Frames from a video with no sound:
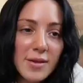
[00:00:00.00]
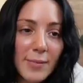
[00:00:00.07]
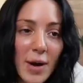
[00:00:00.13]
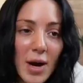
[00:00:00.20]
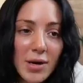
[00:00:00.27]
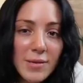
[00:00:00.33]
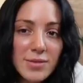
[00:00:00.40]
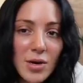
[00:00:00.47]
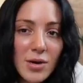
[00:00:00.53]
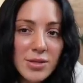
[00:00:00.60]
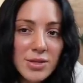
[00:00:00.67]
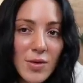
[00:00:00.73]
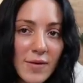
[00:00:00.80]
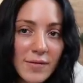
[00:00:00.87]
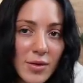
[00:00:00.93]
The bottoms
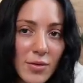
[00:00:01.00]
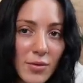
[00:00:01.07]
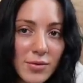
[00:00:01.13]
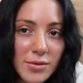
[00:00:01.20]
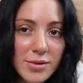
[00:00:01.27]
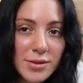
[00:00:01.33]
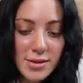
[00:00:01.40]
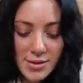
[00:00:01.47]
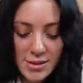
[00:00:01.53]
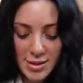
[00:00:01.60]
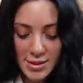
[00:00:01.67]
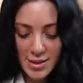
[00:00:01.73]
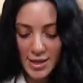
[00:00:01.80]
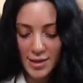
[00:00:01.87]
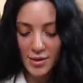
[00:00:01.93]
also have the gold
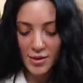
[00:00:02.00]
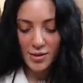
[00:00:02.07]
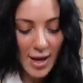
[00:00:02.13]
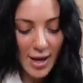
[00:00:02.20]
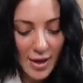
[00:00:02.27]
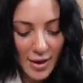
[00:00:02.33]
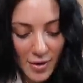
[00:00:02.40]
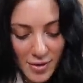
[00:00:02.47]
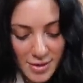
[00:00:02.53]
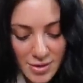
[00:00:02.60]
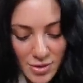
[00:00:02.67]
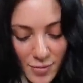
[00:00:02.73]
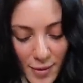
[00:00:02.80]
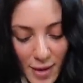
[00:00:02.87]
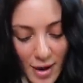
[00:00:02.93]
detail. I
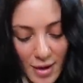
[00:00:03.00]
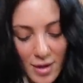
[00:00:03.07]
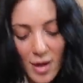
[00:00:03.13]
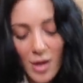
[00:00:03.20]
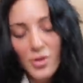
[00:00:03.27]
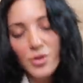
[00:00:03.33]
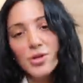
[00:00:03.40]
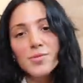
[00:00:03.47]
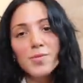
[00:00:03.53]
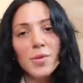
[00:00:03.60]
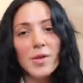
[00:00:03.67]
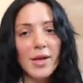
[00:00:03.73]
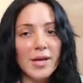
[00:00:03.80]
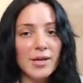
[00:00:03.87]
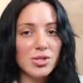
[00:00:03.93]
also bought colored
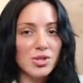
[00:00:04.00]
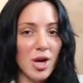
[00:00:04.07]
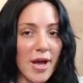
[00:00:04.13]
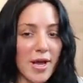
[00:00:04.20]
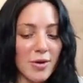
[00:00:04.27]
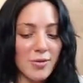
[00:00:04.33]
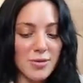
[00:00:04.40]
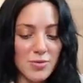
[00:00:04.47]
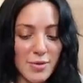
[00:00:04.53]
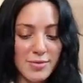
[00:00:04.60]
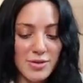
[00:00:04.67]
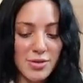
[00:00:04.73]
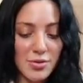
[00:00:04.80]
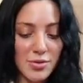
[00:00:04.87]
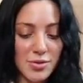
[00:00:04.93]
plain triangle
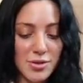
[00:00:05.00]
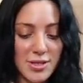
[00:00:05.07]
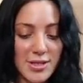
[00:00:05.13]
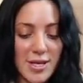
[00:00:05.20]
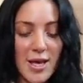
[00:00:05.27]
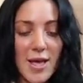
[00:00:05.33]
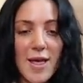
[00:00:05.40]
swimsuits